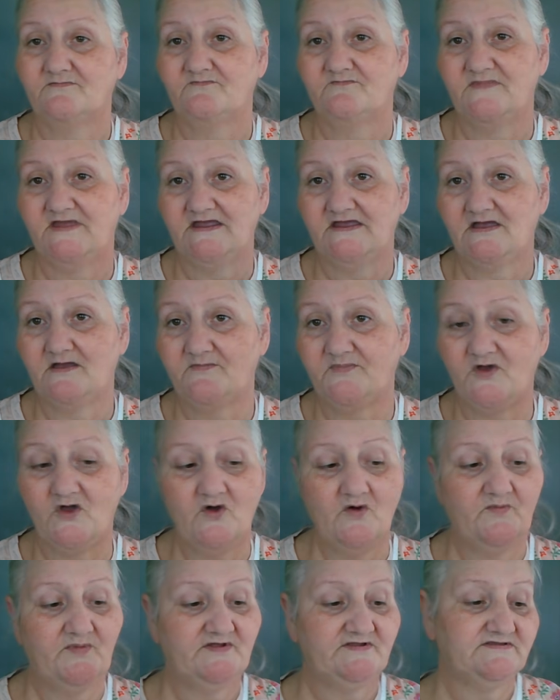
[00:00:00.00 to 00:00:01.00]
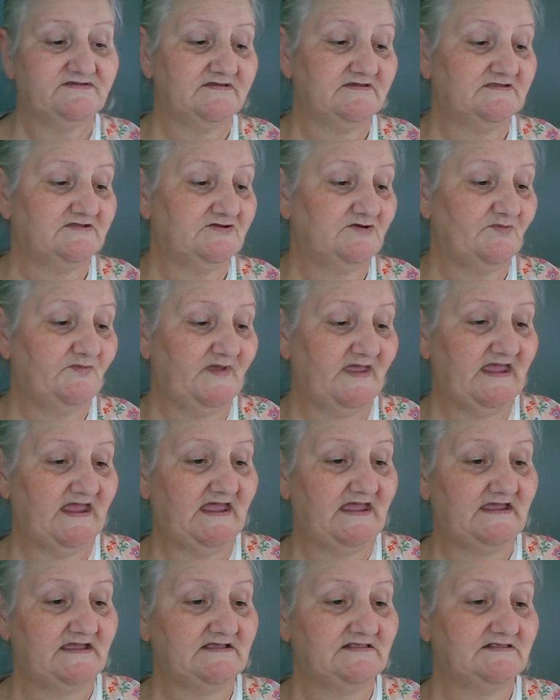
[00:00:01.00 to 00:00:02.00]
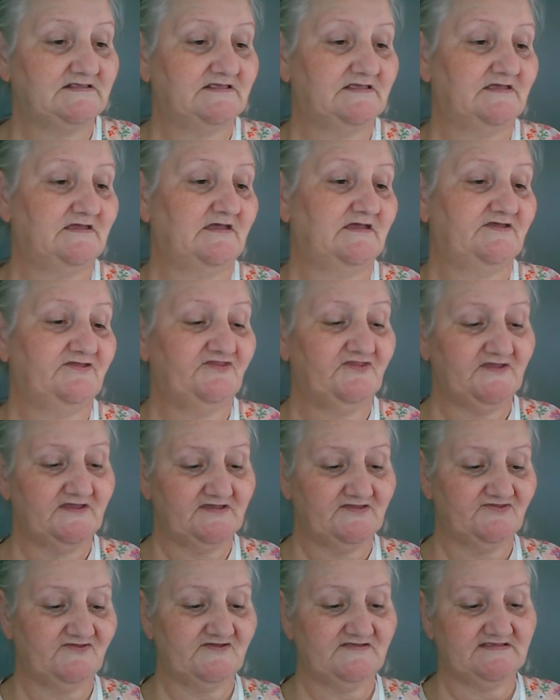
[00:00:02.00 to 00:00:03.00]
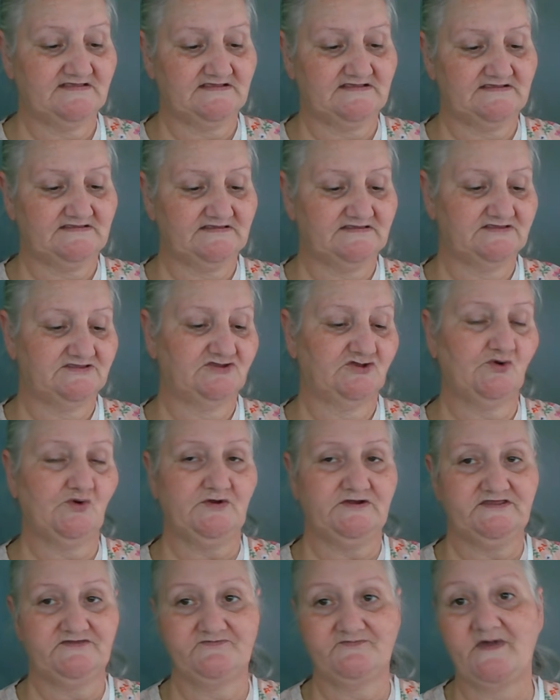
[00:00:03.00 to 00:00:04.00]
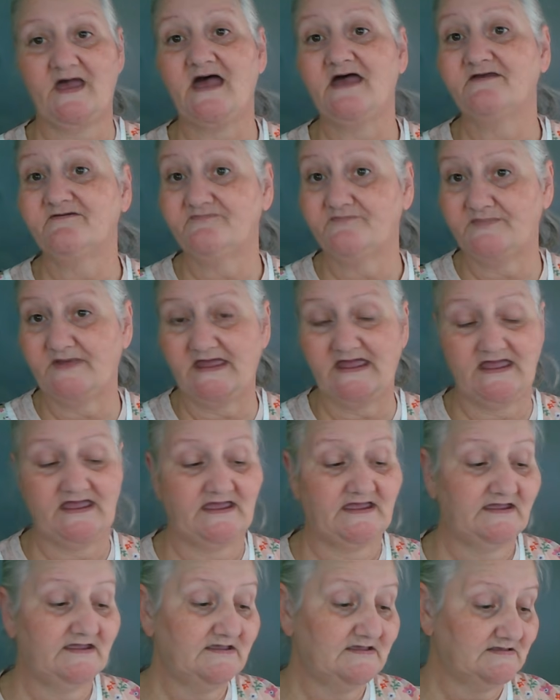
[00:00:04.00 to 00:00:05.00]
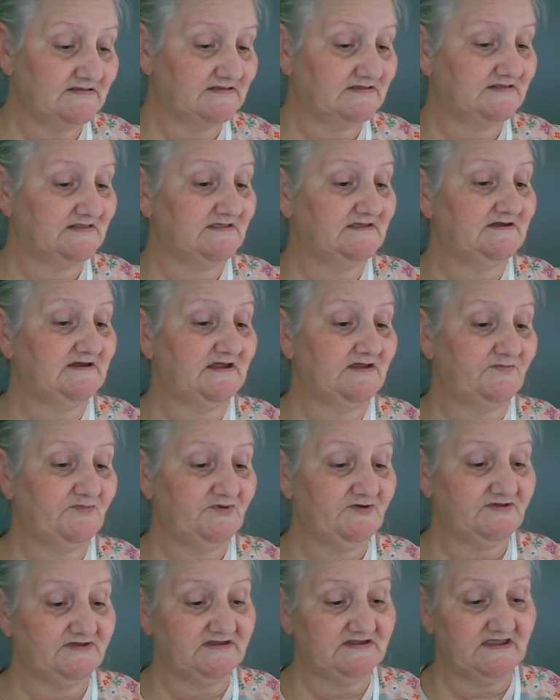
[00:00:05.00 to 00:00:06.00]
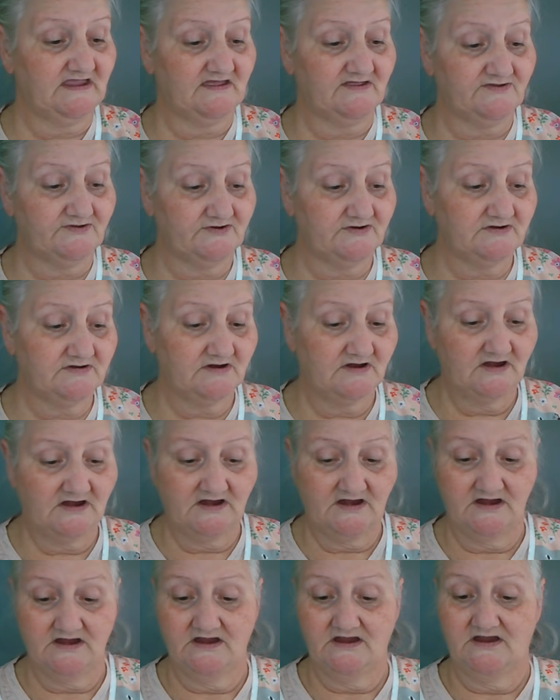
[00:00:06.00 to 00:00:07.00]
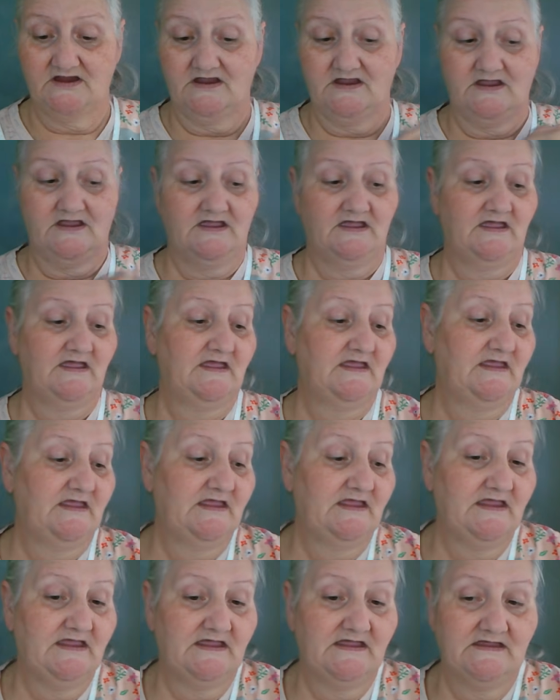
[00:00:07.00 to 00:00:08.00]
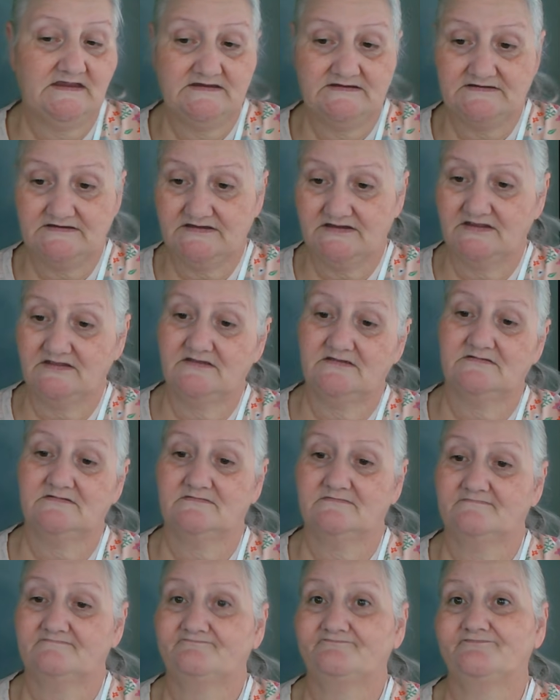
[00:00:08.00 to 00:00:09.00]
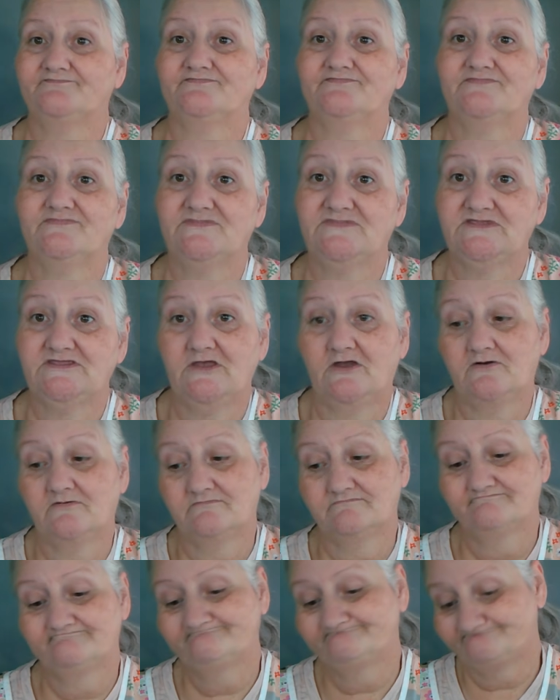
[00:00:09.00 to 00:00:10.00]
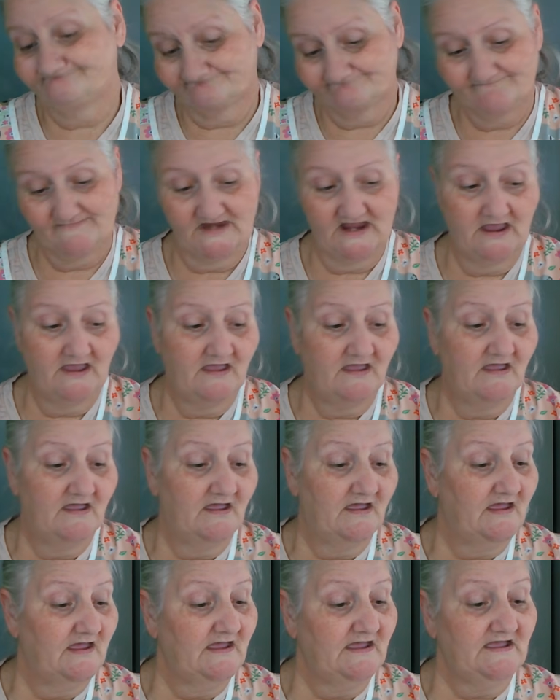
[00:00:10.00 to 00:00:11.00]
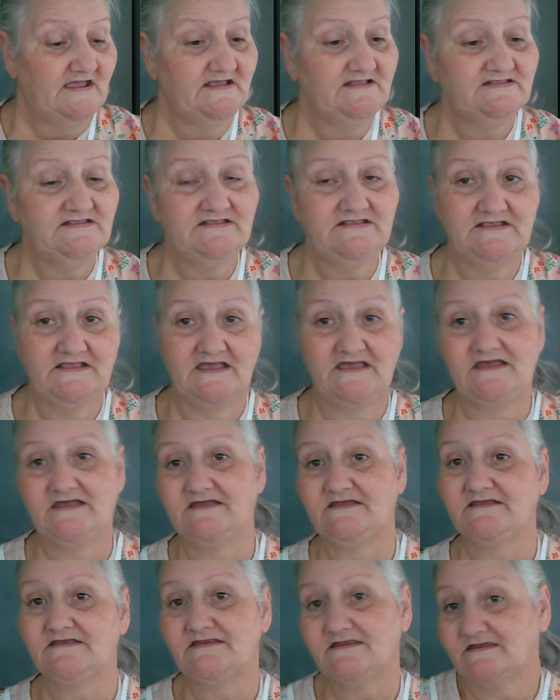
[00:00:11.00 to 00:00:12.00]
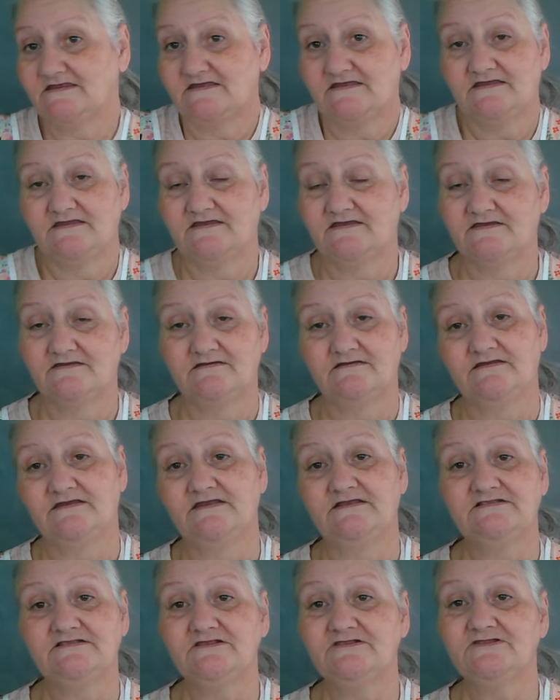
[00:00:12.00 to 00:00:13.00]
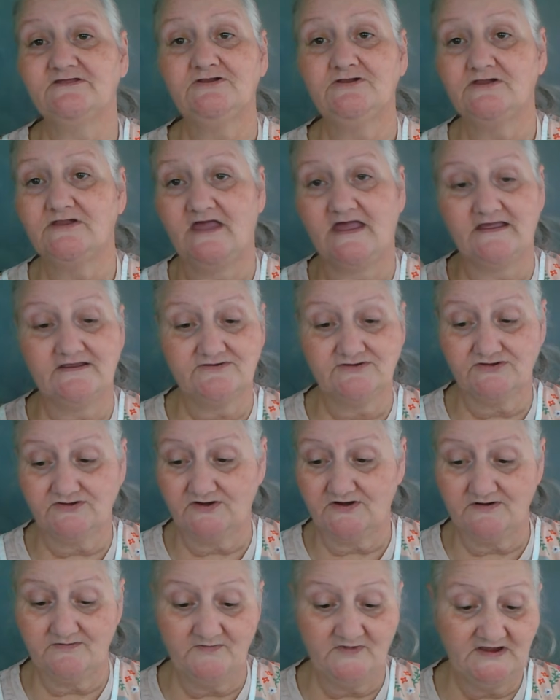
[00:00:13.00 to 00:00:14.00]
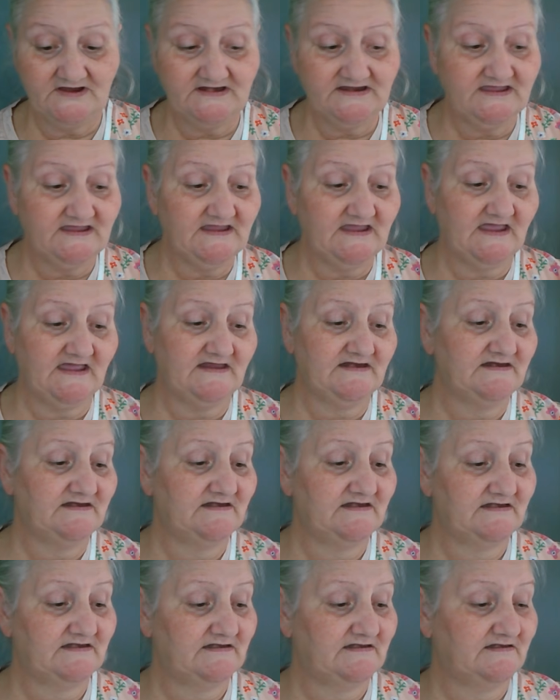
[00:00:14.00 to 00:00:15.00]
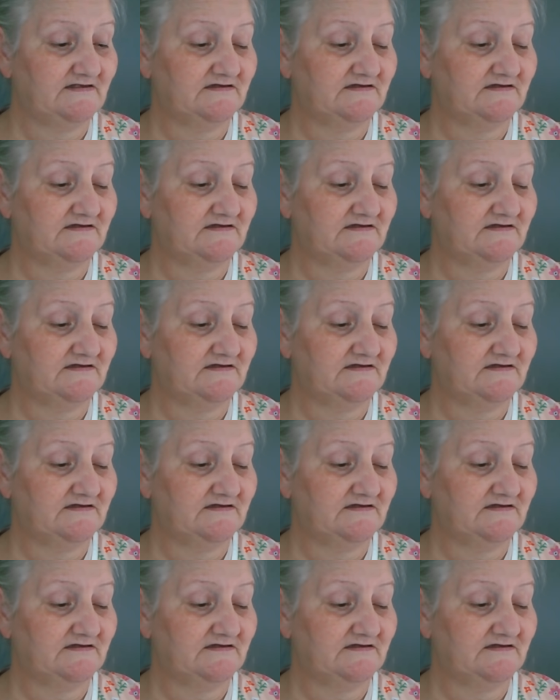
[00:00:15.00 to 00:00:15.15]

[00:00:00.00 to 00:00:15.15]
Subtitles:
make up a whole bunch of little bags. I think this is 25 bags that I put together, and so it's a little extra money, and